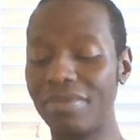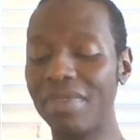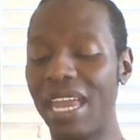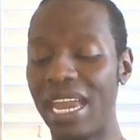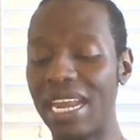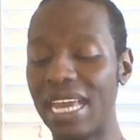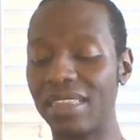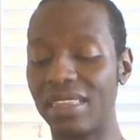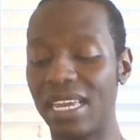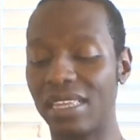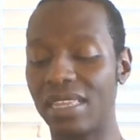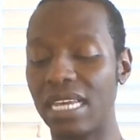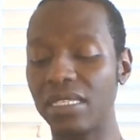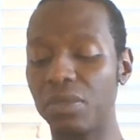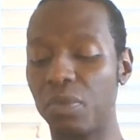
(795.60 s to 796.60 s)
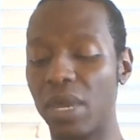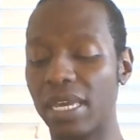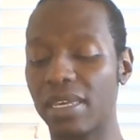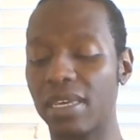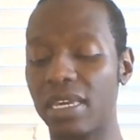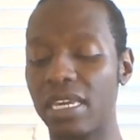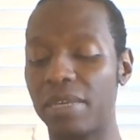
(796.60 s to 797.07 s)
And I think that's
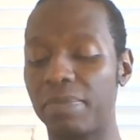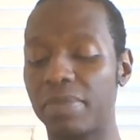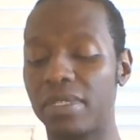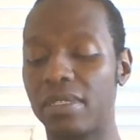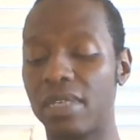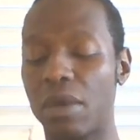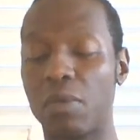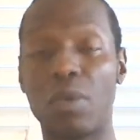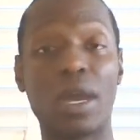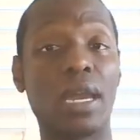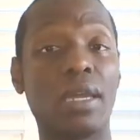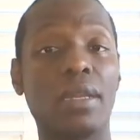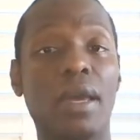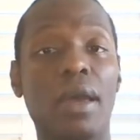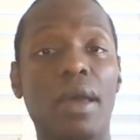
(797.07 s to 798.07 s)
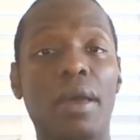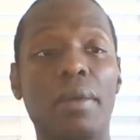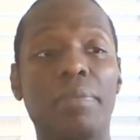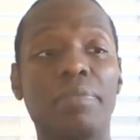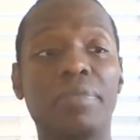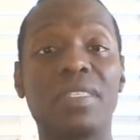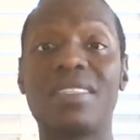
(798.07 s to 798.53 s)
what keeps someone
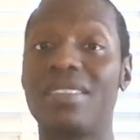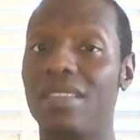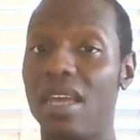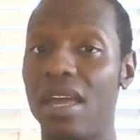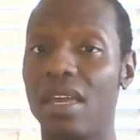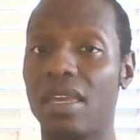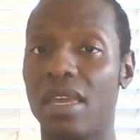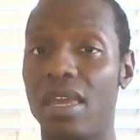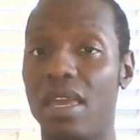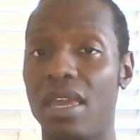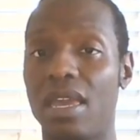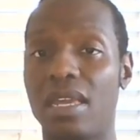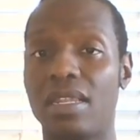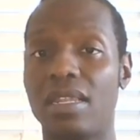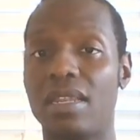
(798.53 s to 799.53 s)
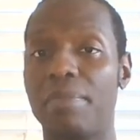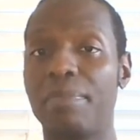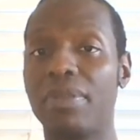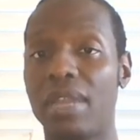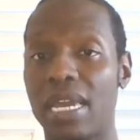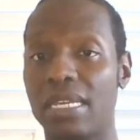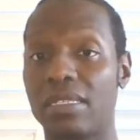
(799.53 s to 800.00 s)
stuck in
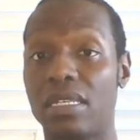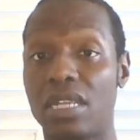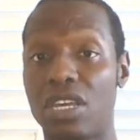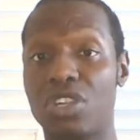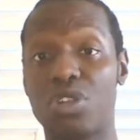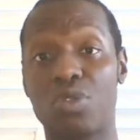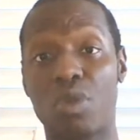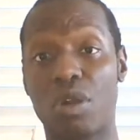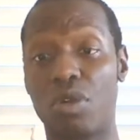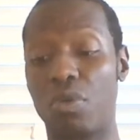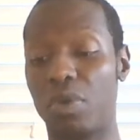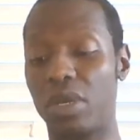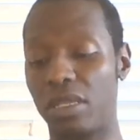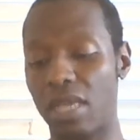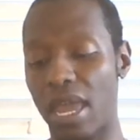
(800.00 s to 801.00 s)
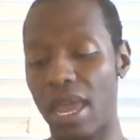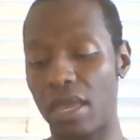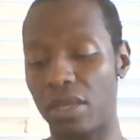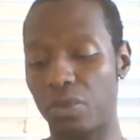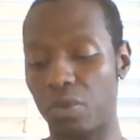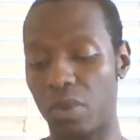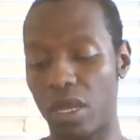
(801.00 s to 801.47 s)
place, and they struggle with that
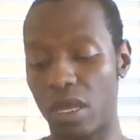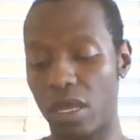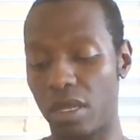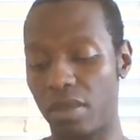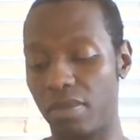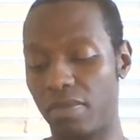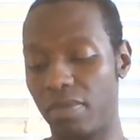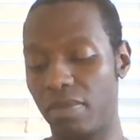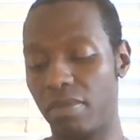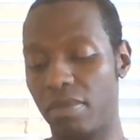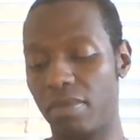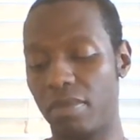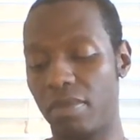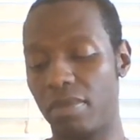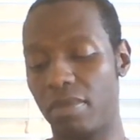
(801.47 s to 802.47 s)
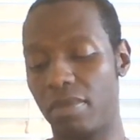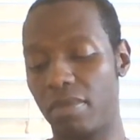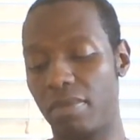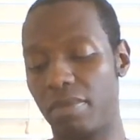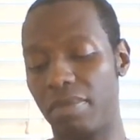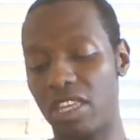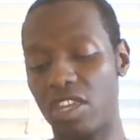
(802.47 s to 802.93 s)
as well.
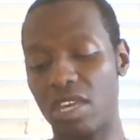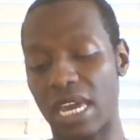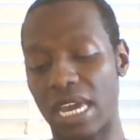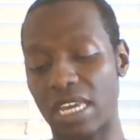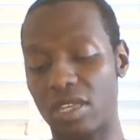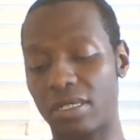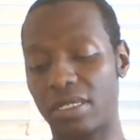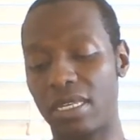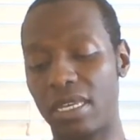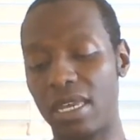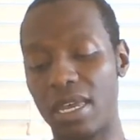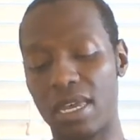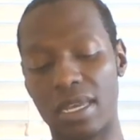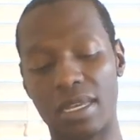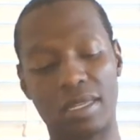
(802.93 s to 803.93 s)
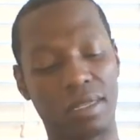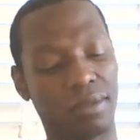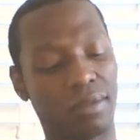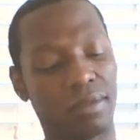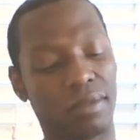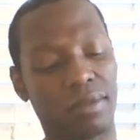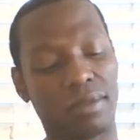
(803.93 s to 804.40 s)
But change is good.
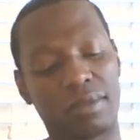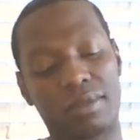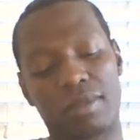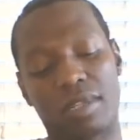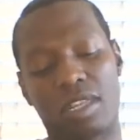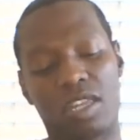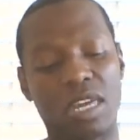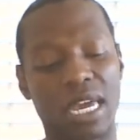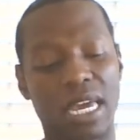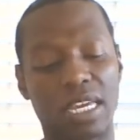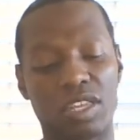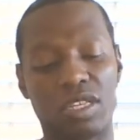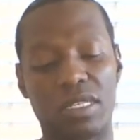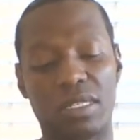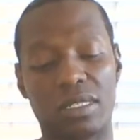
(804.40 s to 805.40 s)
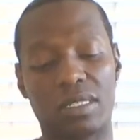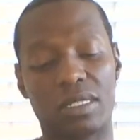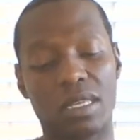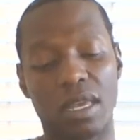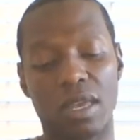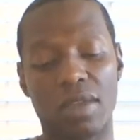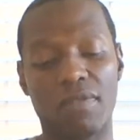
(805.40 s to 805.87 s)
Change is
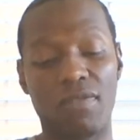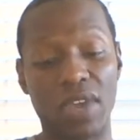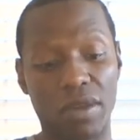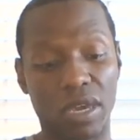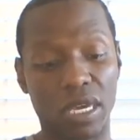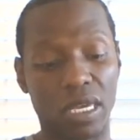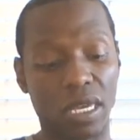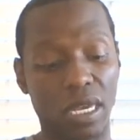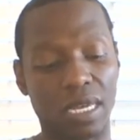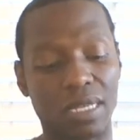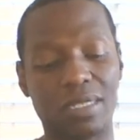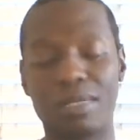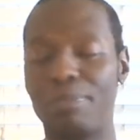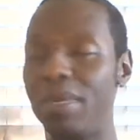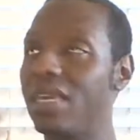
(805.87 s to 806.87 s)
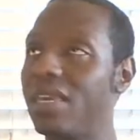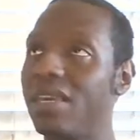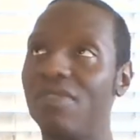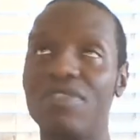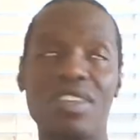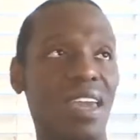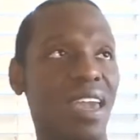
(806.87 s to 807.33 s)
very good. Speaking
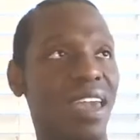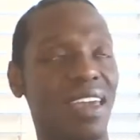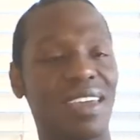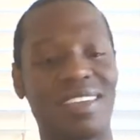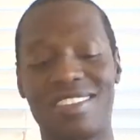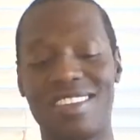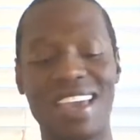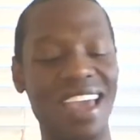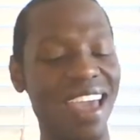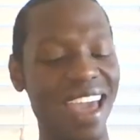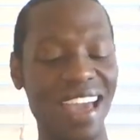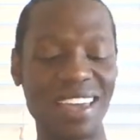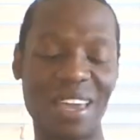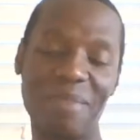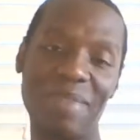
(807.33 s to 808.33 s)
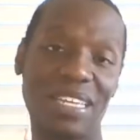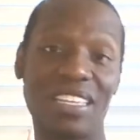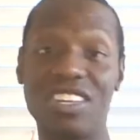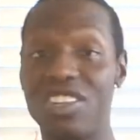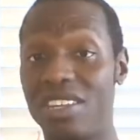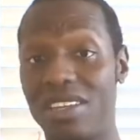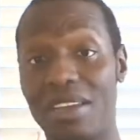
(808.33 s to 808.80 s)
of change, I can't make
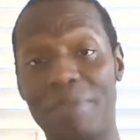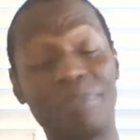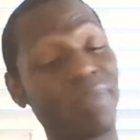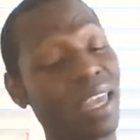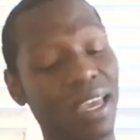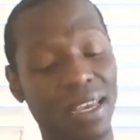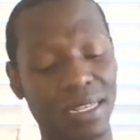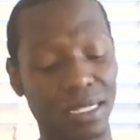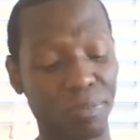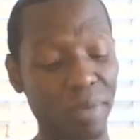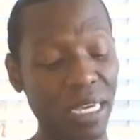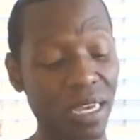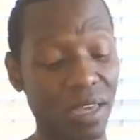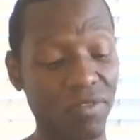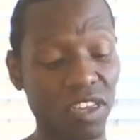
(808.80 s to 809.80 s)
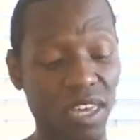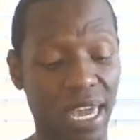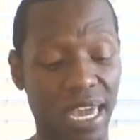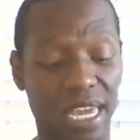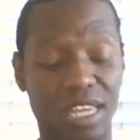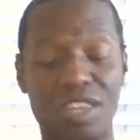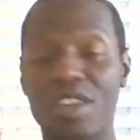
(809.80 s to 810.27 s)
this shit up. Speaking of
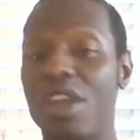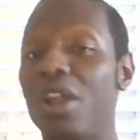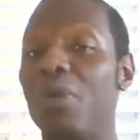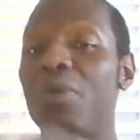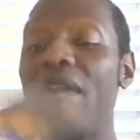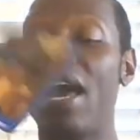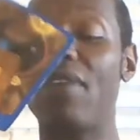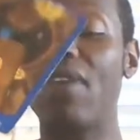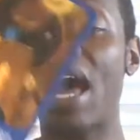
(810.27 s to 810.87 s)
change, we have